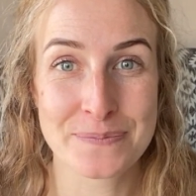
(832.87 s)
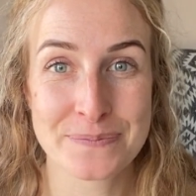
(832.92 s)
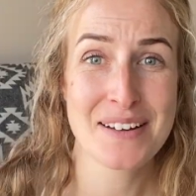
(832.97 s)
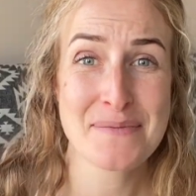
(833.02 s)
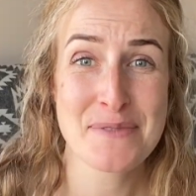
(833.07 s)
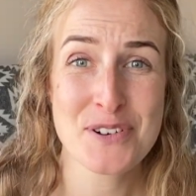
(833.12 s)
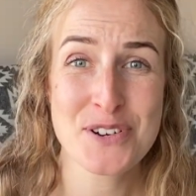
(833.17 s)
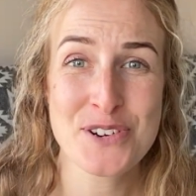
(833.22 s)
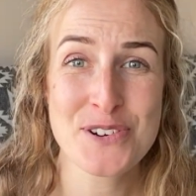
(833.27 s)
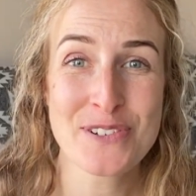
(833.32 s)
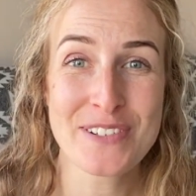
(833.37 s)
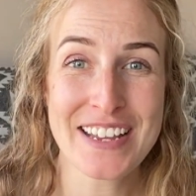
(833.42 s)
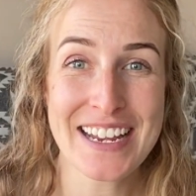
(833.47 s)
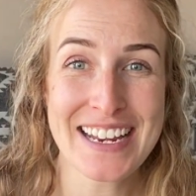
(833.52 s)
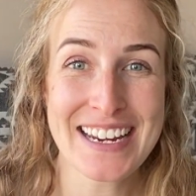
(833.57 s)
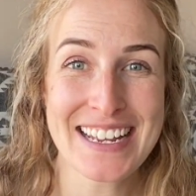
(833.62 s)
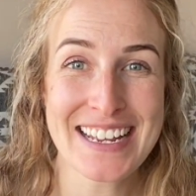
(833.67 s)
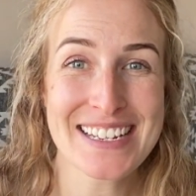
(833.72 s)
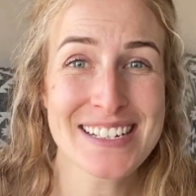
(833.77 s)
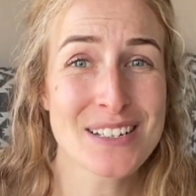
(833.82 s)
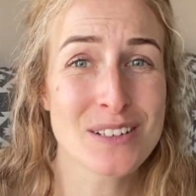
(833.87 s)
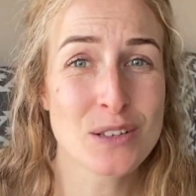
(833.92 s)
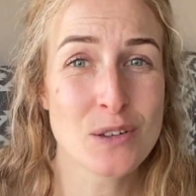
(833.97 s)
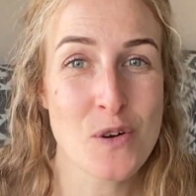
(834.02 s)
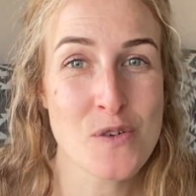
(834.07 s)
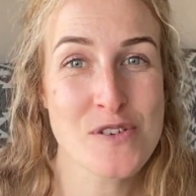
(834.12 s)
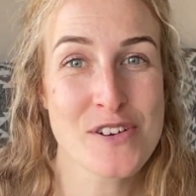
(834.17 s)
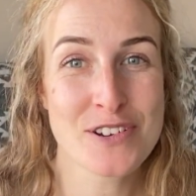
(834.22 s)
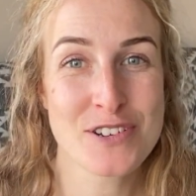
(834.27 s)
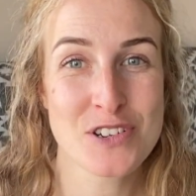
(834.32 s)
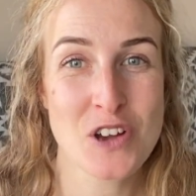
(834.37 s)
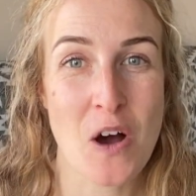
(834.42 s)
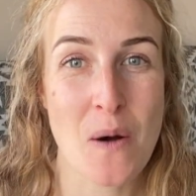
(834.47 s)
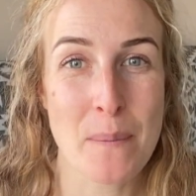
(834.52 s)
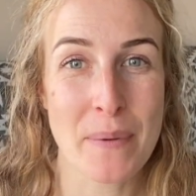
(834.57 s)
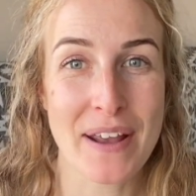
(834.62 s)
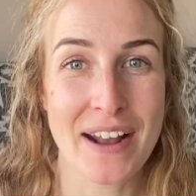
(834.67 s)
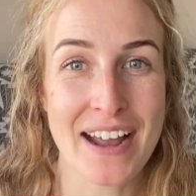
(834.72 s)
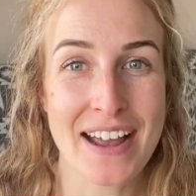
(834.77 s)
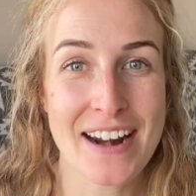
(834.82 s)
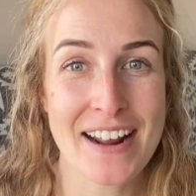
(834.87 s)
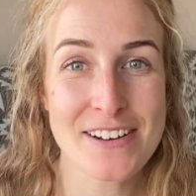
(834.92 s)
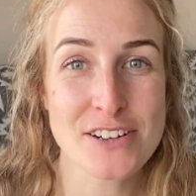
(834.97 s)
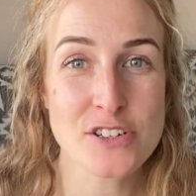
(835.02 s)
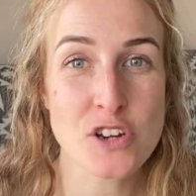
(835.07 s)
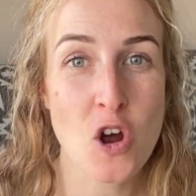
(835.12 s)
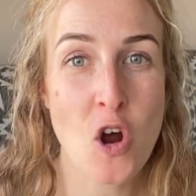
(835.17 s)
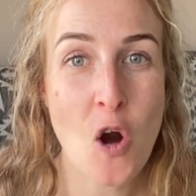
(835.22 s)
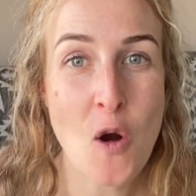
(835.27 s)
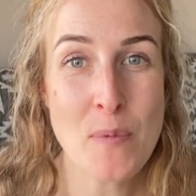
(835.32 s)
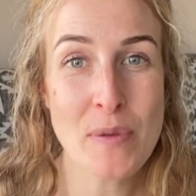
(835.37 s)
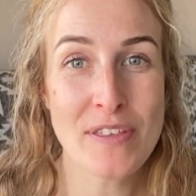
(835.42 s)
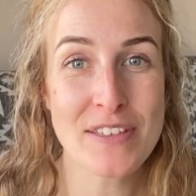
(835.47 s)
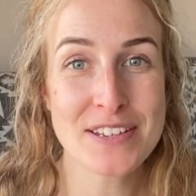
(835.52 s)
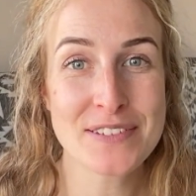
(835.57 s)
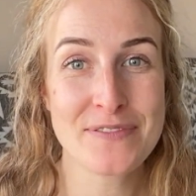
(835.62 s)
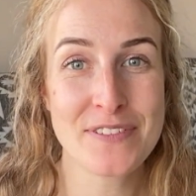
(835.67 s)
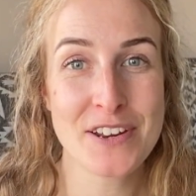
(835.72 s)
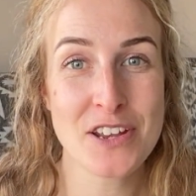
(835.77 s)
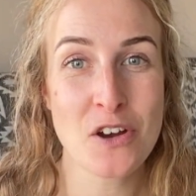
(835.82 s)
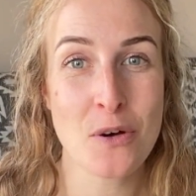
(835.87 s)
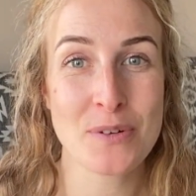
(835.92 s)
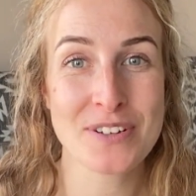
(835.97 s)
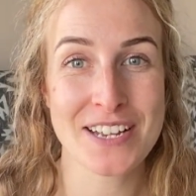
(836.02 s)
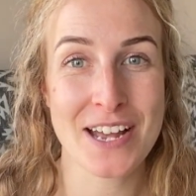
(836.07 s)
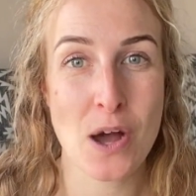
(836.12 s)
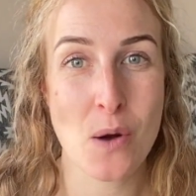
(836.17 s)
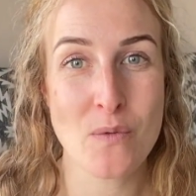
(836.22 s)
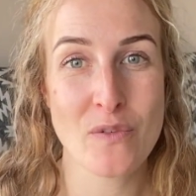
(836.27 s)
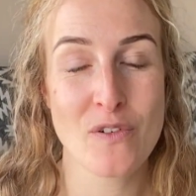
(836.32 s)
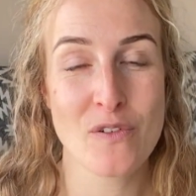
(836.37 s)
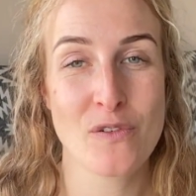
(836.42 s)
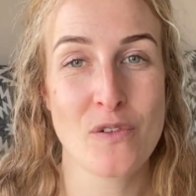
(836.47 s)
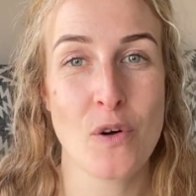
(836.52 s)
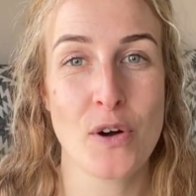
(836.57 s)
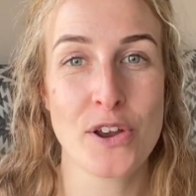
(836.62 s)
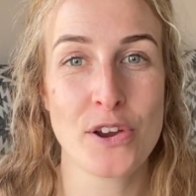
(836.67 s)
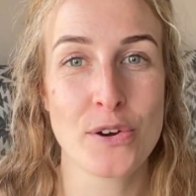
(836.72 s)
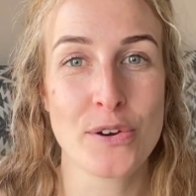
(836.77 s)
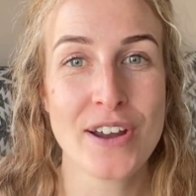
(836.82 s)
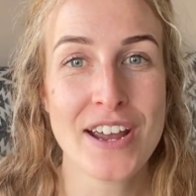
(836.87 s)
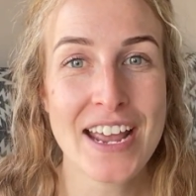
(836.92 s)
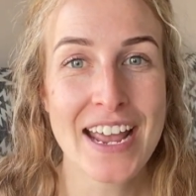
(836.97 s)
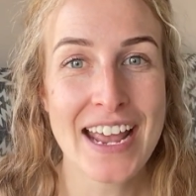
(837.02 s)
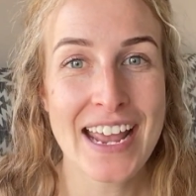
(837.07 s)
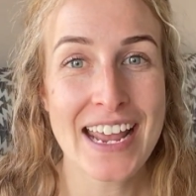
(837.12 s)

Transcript: Emotional eating is a loaded topic, and I just hope that this video was helpful for you.